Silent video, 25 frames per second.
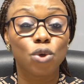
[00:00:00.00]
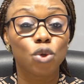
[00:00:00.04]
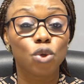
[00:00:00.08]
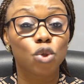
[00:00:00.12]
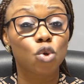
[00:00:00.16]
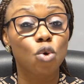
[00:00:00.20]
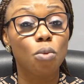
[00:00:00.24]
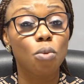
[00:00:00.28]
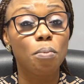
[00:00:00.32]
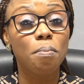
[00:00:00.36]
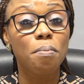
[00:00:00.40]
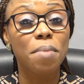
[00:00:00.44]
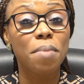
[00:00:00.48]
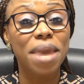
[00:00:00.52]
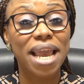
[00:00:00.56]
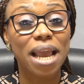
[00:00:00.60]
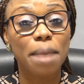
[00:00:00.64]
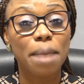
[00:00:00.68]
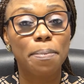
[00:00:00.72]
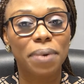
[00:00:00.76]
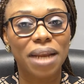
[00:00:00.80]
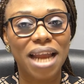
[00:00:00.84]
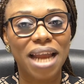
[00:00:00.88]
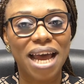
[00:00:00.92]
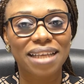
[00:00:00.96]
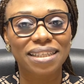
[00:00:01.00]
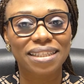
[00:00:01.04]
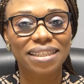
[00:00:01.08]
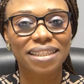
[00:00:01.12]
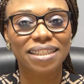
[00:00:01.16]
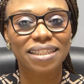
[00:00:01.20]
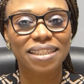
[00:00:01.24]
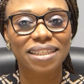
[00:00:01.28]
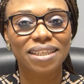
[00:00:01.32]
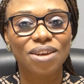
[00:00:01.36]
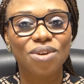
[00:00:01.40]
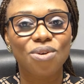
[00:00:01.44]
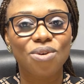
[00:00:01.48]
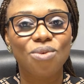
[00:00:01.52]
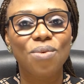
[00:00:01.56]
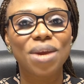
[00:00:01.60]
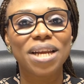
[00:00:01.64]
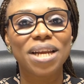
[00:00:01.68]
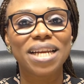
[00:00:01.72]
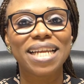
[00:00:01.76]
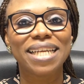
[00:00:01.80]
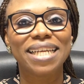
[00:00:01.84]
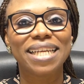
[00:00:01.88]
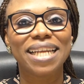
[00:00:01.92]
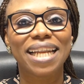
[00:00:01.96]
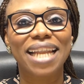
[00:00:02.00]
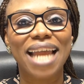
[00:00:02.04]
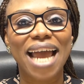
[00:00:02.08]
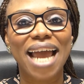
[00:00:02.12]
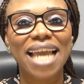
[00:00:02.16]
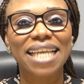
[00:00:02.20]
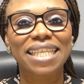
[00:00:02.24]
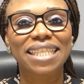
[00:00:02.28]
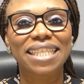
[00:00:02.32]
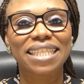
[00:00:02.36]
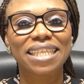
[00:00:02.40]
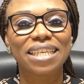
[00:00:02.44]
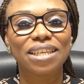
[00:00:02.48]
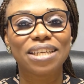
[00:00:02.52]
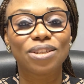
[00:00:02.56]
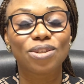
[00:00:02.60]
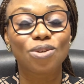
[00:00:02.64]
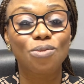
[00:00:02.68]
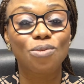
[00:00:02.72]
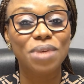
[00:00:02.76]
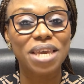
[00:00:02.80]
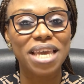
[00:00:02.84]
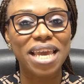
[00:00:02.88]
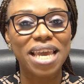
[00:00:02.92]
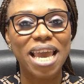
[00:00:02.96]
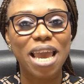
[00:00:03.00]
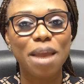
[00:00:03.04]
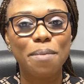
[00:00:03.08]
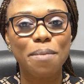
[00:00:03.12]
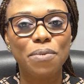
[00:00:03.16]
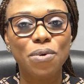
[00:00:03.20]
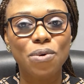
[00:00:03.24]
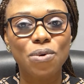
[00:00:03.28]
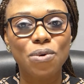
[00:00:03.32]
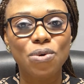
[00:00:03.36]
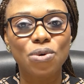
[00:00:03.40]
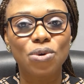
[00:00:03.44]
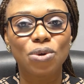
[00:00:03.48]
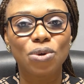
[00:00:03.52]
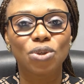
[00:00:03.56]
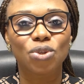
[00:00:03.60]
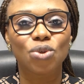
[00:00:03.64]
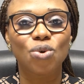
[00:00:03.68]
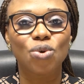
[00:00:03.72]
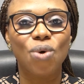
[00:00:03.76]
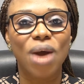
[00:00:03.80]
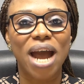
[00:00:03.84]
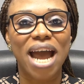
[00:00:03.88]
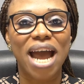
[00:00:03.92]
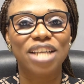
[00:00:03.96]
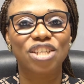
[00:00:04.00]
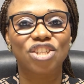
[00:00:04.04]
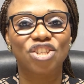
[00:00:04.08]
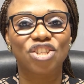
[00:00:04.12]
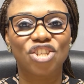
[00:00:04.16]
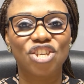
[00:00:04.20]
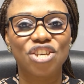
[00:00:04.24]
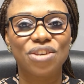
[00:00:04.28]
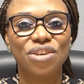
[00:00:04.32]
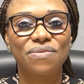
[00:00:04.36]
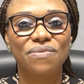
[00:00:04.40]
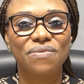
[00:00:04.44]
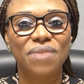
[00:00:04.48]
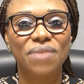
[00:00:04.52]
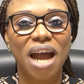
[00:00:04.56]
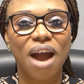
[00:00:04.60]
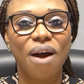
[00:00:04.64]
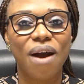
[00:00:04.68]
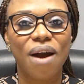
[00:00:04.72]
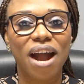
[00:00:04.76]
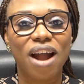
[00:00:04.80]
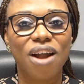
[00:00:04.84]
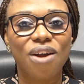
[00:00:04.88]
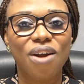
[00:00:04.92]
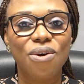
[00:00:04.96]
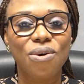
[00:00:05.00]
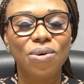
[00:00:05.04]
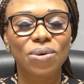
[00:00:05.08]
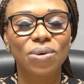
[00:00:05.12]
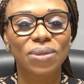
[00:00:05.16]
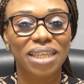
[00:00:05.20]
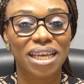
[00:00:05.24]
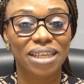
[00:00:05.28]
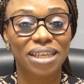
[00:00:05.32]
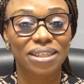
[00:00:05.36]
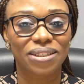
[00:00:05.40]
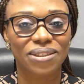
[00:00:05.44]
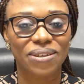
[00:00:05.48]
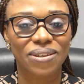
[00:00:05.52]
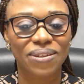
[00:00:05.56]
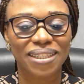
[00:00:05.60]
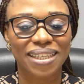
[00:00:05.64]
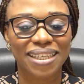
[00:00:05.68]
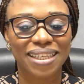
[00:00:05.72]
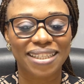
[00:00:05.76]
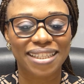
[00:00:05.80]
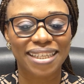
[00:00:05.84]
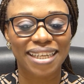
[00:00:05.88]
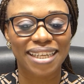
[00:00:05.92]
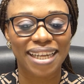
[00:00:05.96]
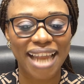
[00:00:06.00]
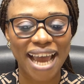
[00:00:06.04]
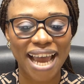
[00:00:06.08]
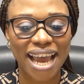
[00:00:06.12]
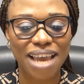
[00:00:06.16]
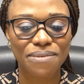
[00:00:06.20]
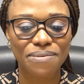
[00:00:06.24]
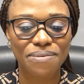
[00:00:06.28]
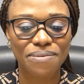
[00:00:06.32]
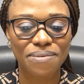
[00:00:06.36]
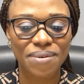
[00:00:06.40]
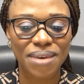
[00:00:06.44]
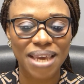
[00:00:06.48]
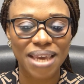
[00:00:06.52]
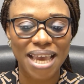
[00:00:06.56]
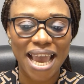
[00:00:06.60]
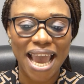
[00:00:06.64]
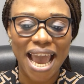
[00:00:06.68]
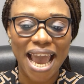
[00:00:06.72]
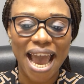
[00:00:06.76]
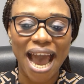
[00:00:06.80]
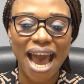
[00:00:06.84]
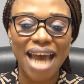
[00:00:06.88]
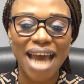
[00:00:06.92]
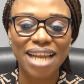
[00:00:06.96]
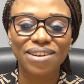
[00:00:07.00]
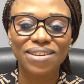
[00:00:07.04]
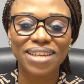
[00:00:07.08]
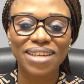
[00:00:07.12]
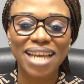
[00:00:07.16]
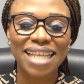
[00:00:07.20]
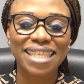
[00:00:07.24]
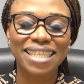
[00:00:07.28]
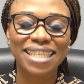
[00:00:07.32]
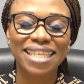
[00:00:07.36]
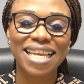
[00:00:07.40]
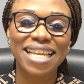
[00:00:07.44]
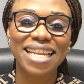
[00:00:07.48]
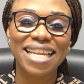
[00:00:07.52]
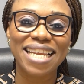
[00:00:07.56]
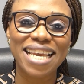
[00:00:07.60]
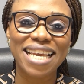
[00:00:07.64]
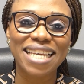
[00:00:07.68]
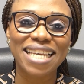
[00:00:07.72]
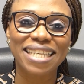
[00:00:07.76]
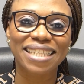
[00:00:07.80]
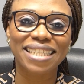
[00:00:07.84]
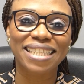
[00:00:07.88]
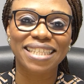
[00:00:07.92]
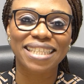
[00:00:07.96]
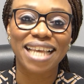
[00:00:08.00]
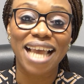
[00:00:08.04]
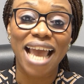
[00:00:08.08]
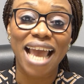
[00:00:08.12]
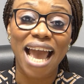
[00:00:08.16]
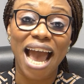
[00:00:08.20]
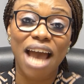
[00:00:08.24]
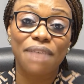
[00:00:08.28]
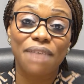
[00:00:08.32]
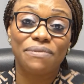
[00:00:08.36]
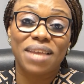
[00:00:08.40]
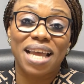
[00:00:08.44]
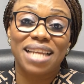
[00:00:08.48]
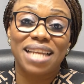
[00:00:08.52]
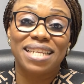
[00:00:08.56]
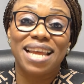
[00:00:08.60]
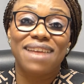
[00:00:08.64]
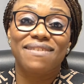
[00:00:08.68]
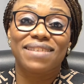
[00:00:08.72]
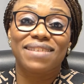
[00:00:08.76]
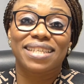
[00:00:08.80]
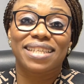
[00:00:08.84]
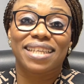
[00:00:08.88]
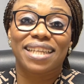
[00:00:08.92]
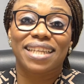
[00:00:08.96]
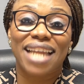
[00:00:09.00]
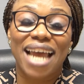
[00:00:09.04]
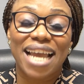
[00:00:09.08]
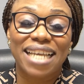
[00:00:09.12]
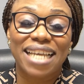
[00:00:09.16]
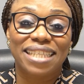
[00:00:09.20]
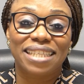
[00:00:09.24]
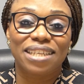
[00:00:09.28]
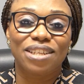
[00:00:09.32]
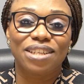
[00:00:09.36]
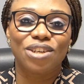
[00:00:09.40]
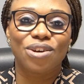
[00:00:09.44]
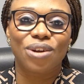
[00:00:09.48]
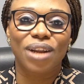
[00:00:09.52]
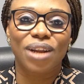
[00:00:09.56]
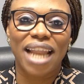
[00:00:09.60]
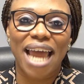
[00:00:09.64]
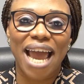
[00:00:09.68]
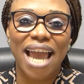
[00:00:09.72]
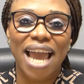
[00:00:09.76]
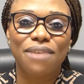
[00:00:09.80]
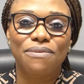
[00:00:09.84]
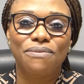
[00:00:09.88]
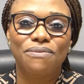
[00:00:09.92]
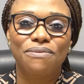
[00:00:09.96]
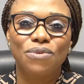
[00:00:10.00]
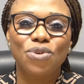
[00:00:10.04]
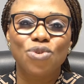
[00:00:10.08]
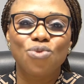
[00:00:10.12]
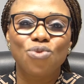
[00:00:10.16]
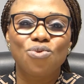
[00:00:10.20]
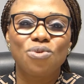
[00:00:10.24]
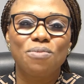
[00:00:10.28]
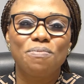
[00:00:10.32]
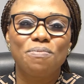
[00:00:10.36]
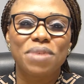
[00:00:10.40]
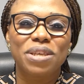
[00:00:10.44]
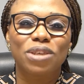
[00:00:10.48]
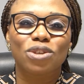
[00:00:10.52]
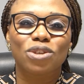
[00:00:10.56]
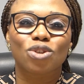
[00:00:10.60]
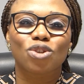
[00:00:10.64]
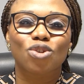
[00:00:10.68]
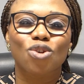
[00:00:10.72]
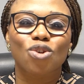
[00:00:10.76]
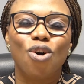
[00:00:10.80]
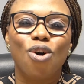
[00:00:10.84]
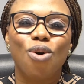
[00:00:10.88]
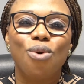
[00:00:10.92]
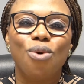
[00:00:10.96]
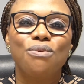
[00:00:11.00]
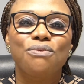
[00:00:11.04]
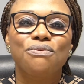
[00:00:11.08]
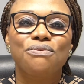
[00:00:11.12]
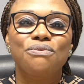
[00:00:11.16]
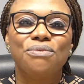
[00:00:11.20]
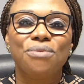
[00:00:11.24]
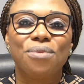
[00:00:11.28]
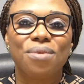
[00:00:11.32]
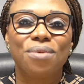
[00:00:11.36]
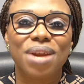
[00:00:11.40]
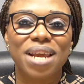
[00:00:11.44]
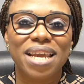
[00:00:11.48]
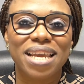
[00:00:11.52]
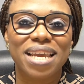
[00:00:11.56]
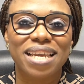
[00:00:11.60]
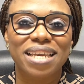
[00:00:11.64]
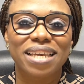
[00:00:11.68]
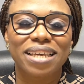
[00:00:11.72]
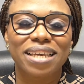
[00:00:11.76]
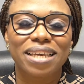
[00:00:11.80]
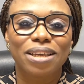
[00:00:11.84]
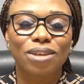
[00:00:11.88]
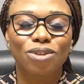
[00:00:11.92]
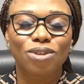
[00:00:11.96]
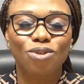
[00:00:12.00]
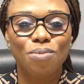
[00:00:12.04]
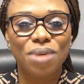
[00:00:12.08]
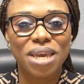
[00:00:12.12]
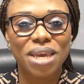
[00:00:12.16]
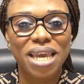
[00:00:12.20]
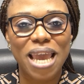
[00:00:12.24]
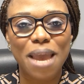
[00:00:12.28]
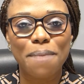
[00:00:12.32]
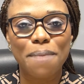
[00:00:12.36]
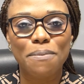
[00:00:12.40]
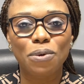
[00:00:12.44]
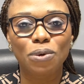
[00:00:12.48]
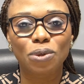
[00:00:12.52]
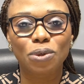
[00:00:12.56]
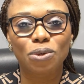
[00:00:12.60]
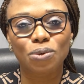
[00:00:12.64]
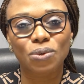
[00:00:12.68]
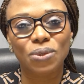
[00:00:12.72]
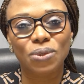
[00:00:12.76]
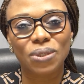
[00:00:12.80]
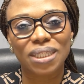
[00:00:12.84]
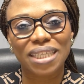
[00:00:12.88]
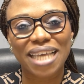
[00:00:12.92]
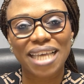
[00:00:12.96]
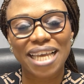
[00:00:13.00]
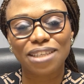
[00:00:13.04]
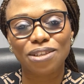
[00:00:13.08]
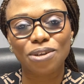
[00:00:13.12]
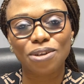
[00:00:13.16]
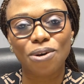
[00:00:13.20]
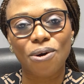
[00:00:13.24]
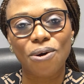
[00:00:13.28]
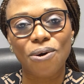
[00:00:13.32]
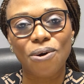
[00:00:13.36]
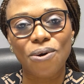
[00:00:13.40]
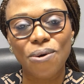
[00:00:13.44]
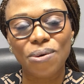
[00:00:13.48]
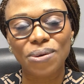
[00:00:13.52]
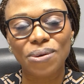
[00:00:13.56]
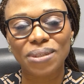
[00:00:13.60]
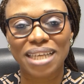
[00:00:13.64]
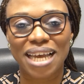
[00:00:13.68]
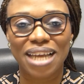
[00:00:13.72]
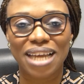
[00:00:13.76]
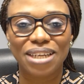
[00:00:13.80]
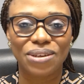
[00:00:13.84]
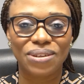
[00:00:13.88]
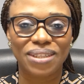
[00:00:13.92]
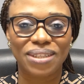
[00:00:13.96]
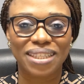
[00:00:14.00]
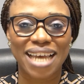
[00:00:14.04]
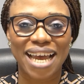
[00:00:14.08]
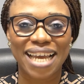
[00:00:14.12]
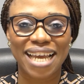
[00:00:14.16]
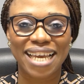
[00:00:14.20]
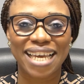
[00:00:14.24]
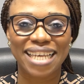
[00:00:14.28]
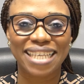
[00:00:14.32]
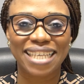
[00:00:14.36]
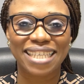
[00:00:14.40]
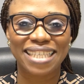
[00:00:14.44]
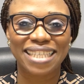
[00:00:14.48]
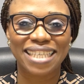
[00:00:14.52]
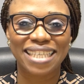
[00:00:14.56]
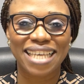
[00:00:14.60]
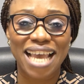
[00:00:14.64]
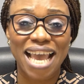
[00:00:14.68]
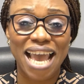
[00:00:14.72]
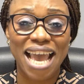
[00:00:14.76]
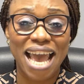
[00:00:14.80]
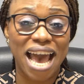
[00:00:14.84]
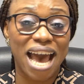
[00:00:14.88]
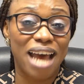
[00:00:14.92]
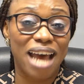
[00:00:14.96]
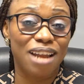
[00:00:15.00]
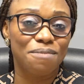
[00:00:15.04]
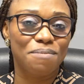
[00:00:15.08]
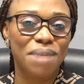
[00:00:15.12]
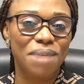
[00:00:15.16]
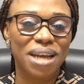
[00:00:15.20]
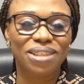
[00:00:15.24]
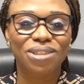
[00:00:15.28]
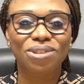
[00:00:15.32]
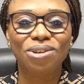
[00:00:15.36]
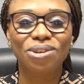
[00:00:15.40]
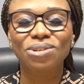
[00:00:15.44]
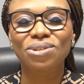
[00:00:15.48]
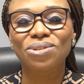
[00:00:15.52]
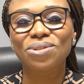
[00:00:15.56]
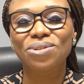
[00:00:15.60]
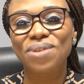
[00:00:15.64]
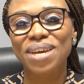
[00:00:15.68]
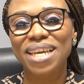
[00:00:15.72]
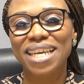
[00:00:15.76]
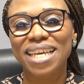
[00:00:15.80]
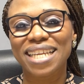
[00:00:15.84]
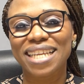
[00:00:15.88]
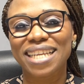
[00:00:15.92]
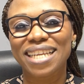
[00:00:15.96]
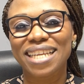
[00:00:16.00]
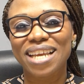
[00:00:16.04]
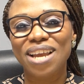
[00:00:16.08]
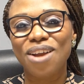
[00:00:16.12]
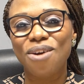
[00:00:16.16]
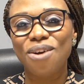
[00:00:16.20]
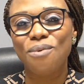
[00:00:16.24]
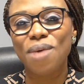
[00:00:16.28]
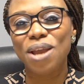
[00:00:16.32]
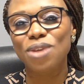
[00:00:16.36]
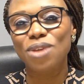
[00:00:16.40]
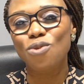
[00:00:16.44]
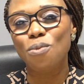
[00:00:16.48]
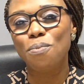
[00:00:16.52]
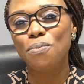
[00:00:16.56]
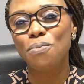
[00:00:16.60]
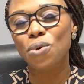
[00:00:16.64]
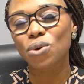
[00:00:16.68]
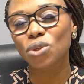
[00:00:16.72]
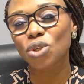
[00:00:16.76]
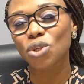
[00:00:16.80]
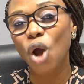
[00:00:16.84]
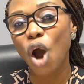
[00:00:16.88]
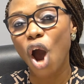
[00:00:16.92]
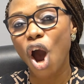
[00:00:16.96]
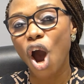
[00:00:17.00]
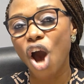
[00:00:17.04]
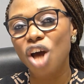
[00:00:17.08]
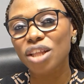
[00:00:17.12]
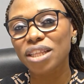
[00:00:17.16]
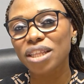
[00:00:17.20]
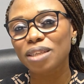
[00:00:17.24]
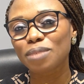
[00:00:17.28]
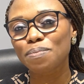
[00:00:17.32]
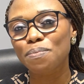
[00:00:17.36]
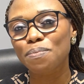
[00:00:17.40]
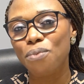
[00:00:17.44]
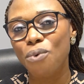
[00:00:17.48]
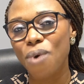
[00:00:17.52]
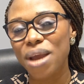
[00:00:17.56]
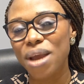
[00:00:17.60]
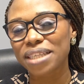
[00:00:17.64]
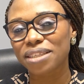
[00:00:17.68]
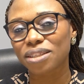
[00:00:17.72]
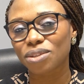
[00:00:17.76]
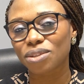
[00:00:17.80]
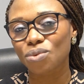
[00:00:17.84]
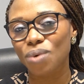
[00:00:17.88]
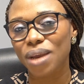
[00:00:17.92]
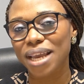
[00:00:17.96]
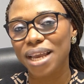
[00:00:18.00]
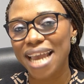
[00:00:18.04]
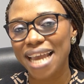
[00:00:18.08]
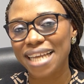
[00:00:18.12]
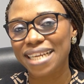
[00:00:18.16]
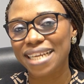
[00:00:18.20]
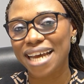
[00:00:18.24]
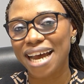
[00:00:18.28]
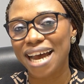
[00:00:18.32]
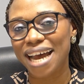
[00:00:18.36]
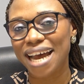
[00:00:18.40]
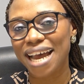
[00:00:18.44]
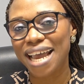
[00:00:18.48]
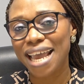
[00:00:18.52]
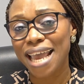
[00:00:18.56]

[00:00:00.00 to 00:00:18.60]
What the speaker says: to make plans. We need light to be able to achieve our goals and success in life. Another thing is, after there is light in your life, you will be so free to be able to set your goals and your targets. And by so doing, when you put all these points together